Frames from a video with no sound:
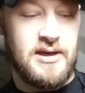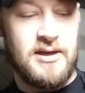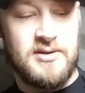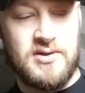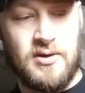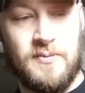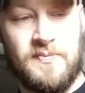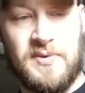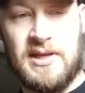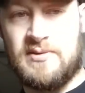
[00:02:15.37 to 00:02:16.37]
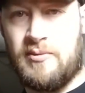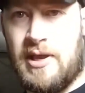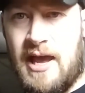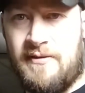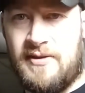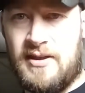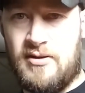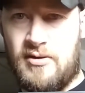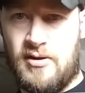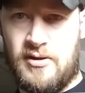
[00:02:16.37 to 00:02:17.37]
So that's what we have
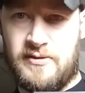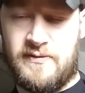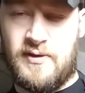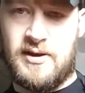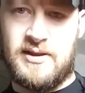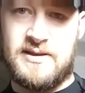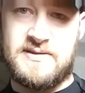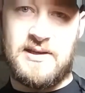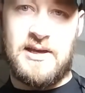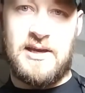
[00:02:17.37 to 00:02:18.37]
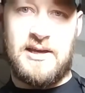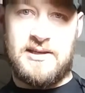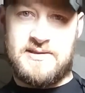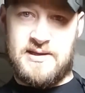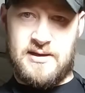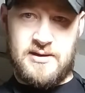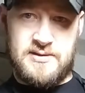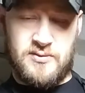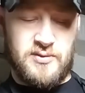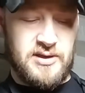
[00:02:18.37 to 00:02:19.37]
here on the front of this. It's
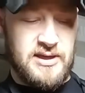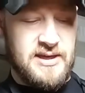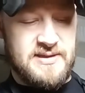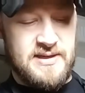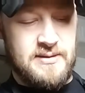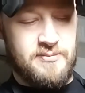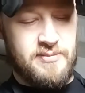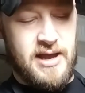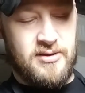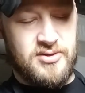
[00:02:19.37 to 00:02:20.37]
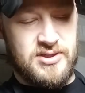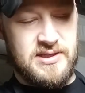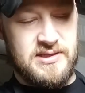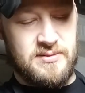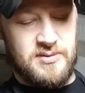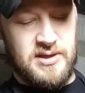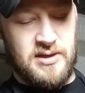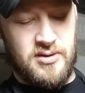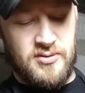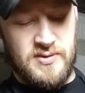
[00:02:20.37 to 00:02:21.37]
a really easy pouch system to
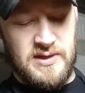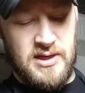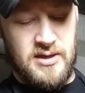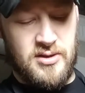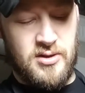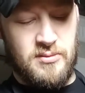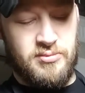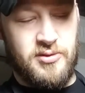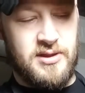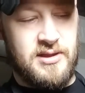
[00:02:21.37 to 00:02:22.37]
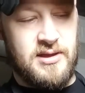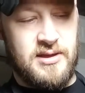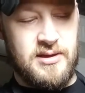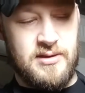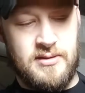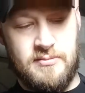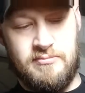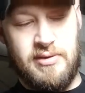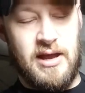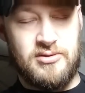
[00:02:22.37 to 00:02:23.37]
use. You can put the
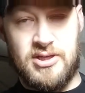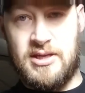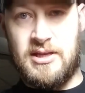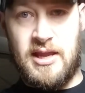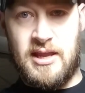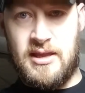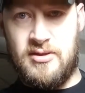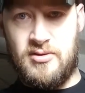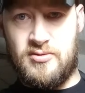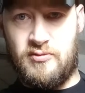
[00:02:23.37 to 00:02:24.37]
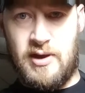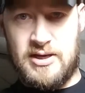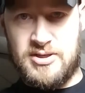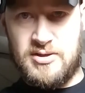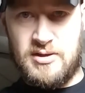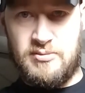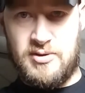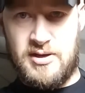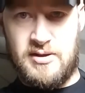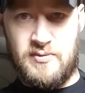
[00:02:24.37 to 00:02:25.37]
pouch in either direction. You can
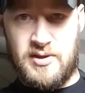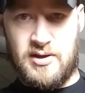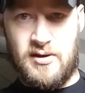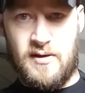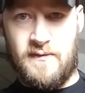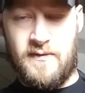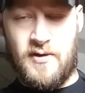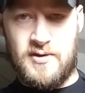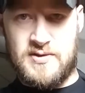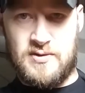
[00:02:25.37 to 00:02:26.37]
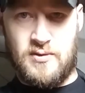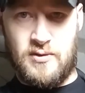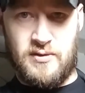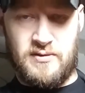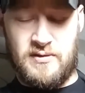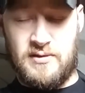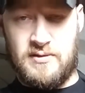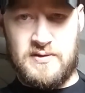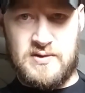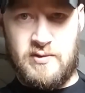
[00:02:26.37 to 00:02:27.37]
put it in with the curve first or
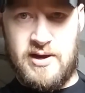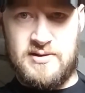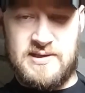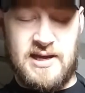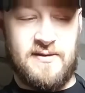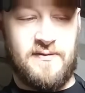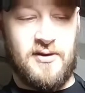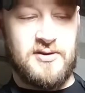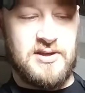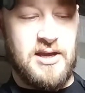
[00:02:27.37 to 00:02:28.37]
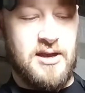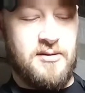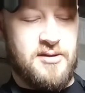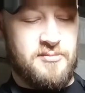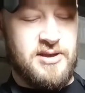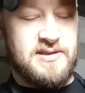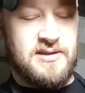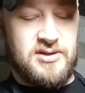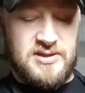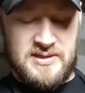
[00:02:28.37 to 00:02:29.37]
the squared side first. But you
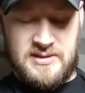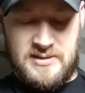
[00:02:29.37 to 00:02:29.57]
basically just